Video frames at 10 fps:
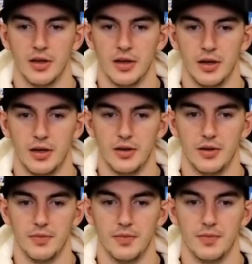
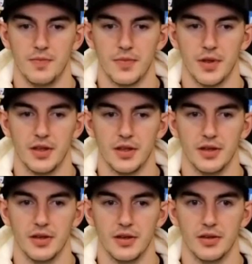And
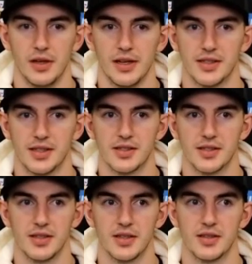then, yeah, six
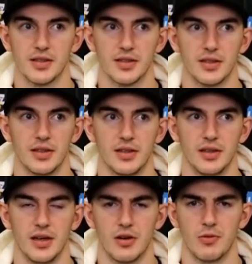assists.
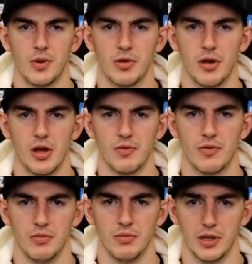I don't remember all of
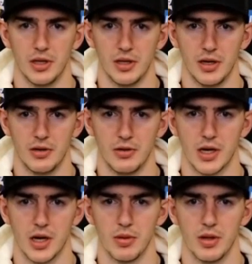them, but I know
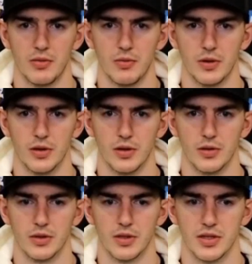a couple of them
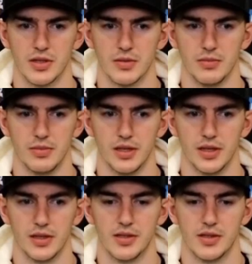were to some
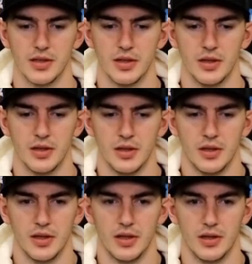bigs,
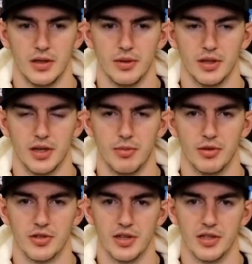and a
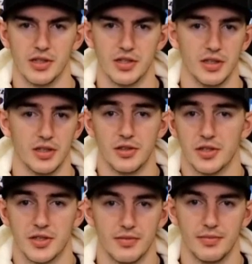couple in transition, you know,
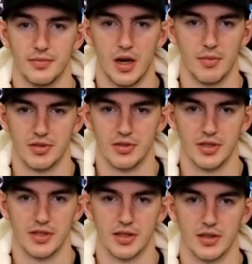just
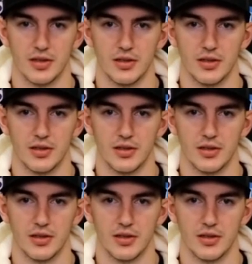opportunistic.